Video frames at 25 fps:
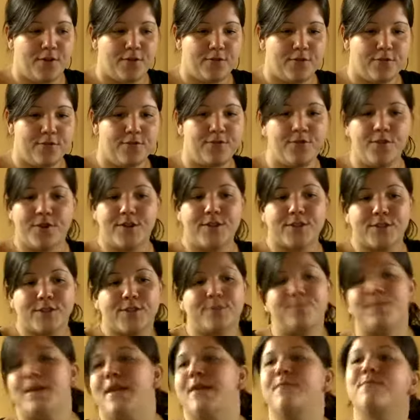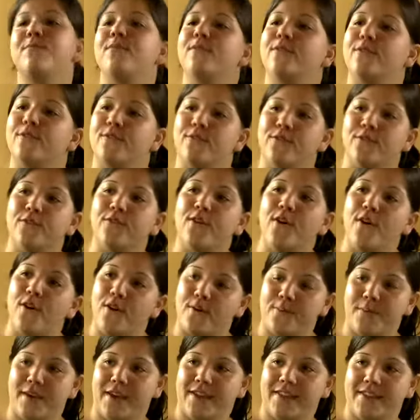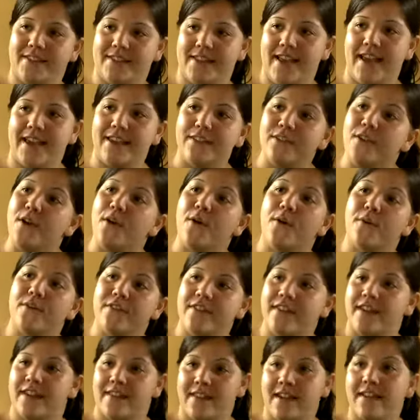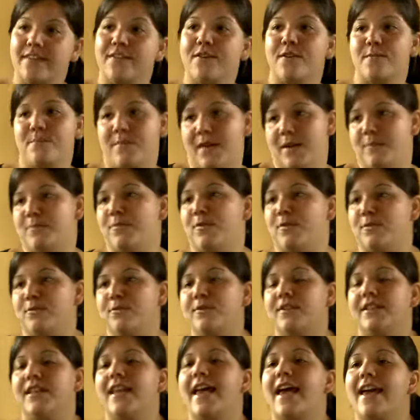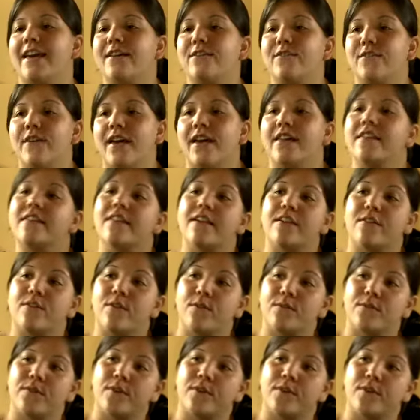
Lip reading: first people to talk, because I know then other people would like to add their own